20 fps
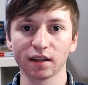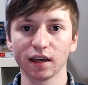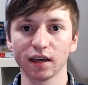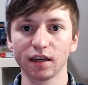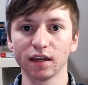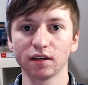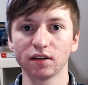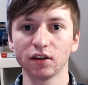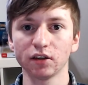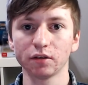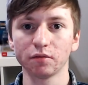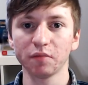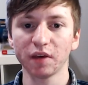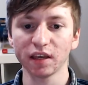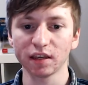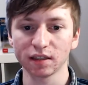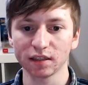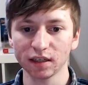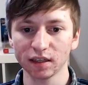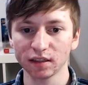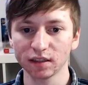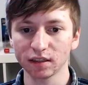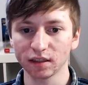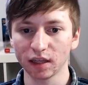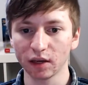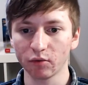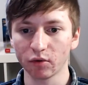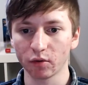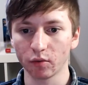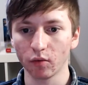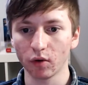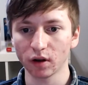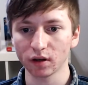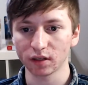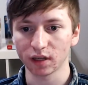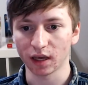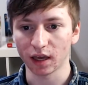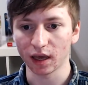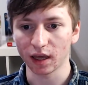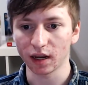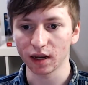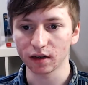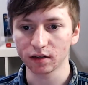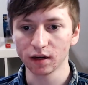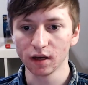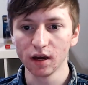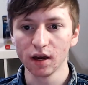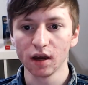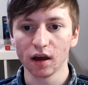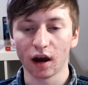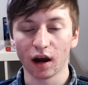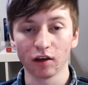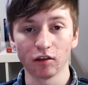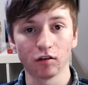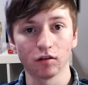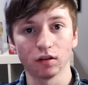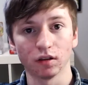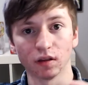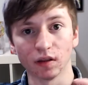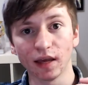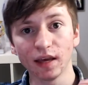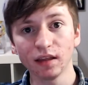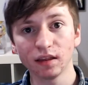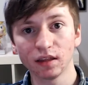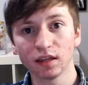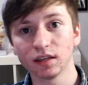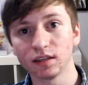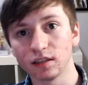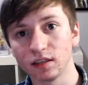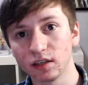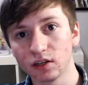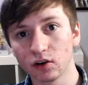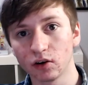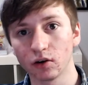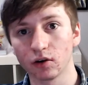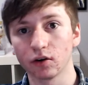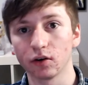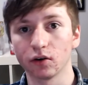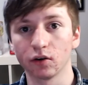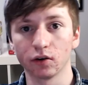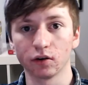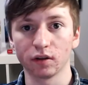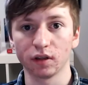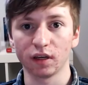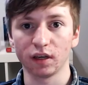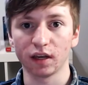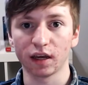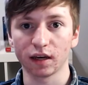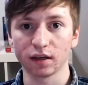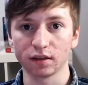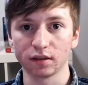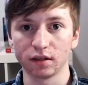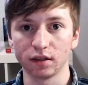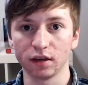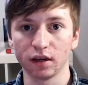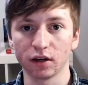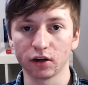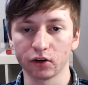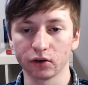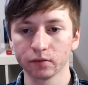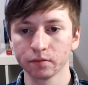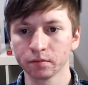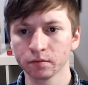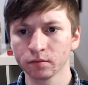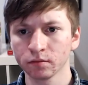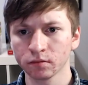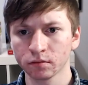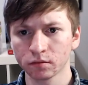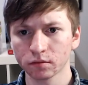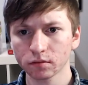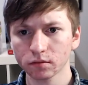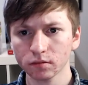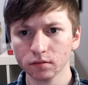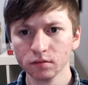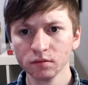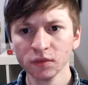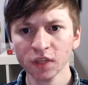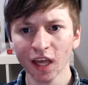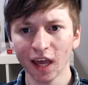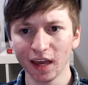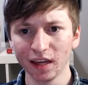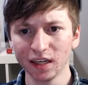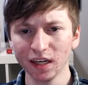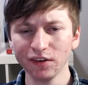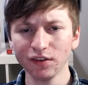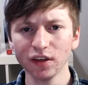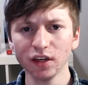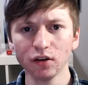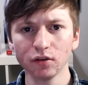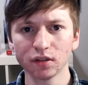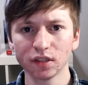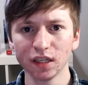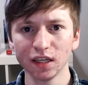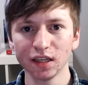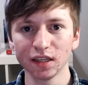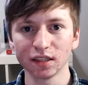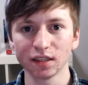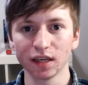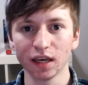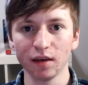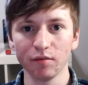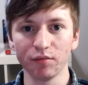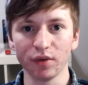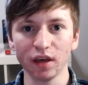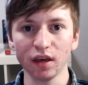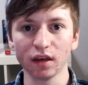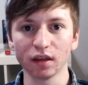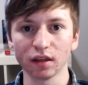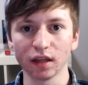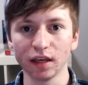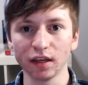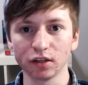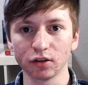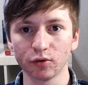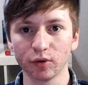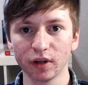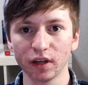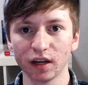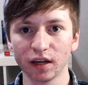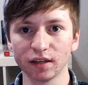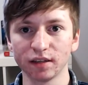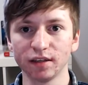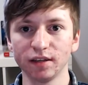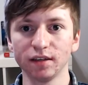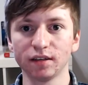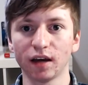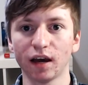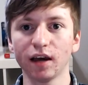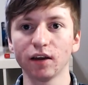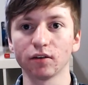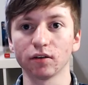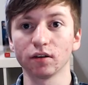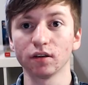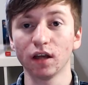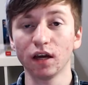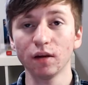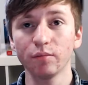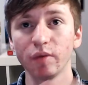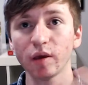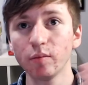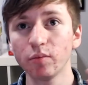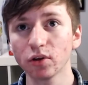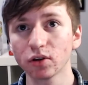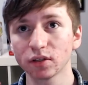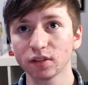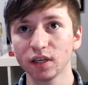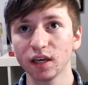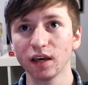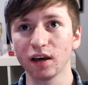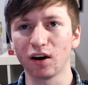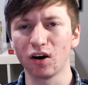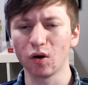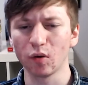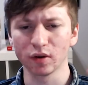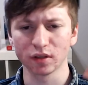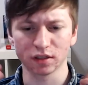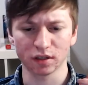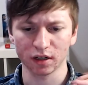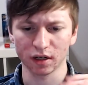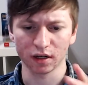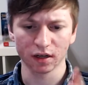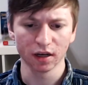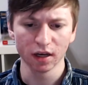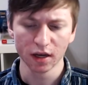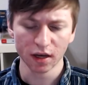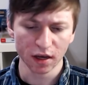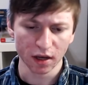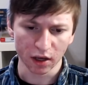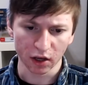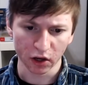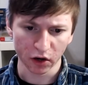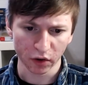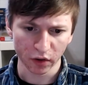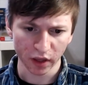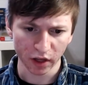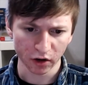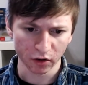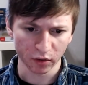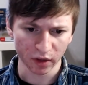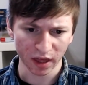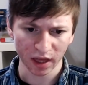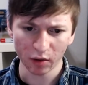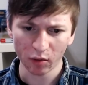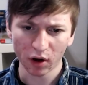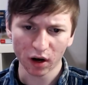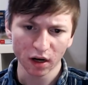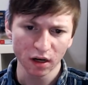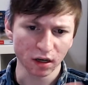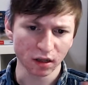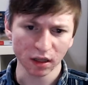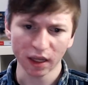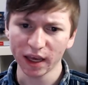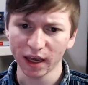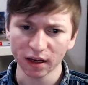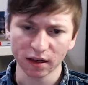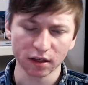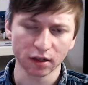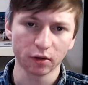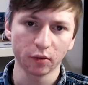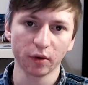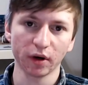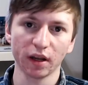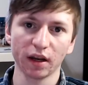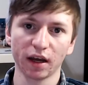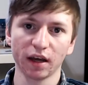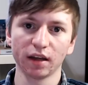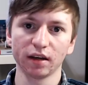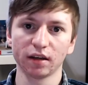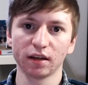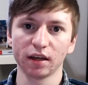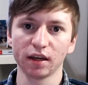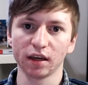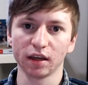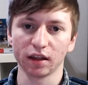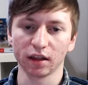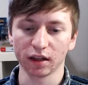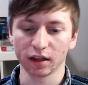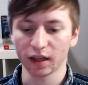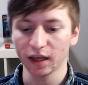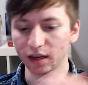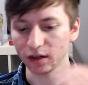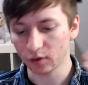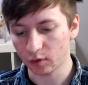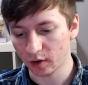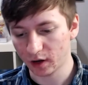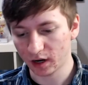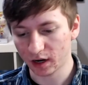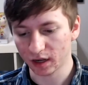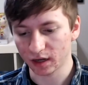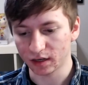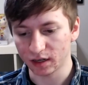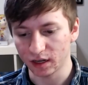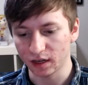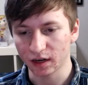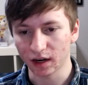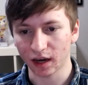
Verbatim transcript: Like, it just makes sense that they would want to hit it either late this year or early next year. I definitely don't see this game being a late twenty nineteen title. A lot of people are saying, oh, it's going to, you know, they they want to delay it to twenty nineteen, the late twenty nineteen.